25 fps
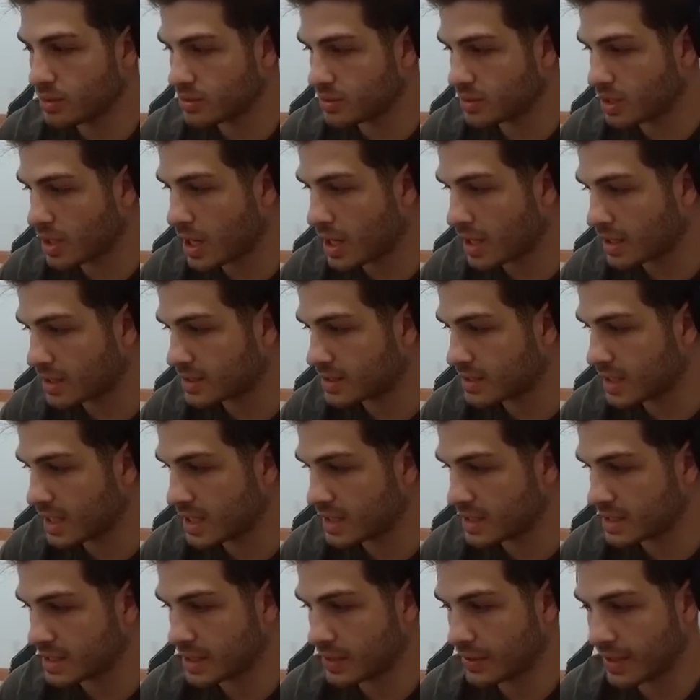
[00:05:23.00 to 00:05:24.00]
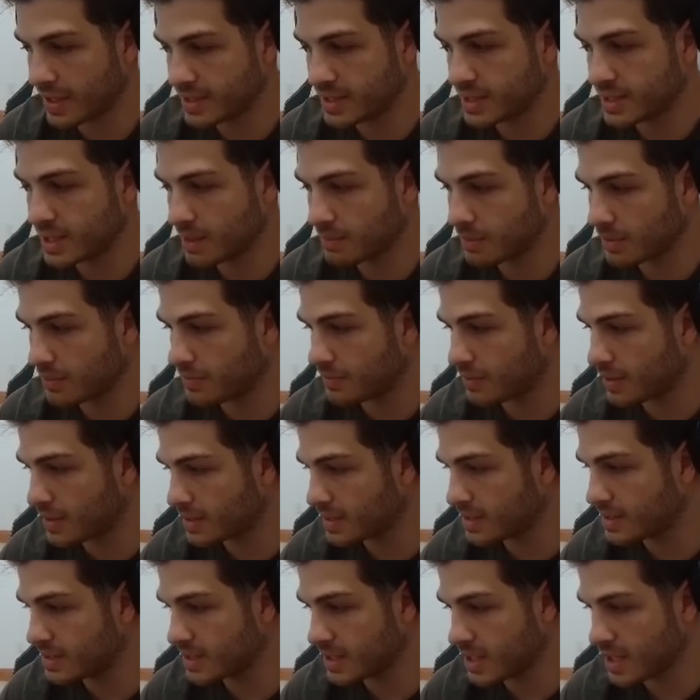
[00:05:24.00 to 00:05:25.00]
Doc says Crazy Time or
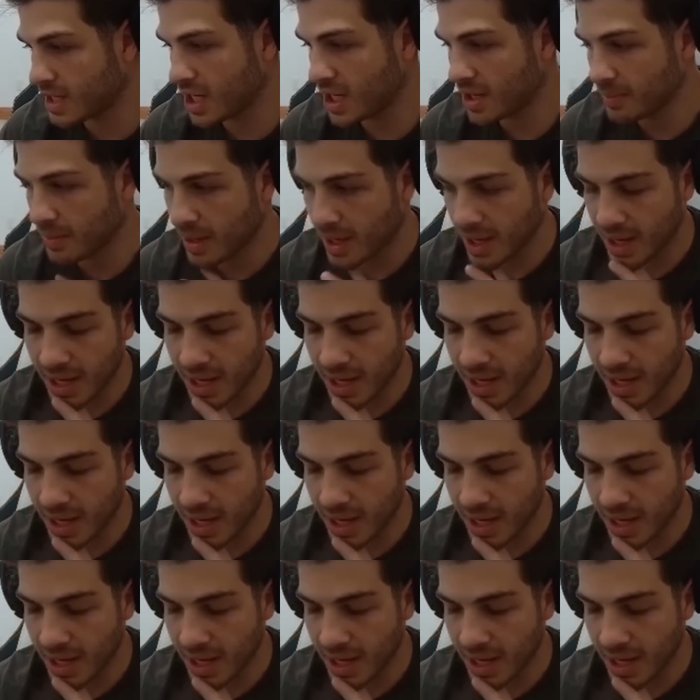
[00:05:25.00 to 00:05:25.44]
Funky Time.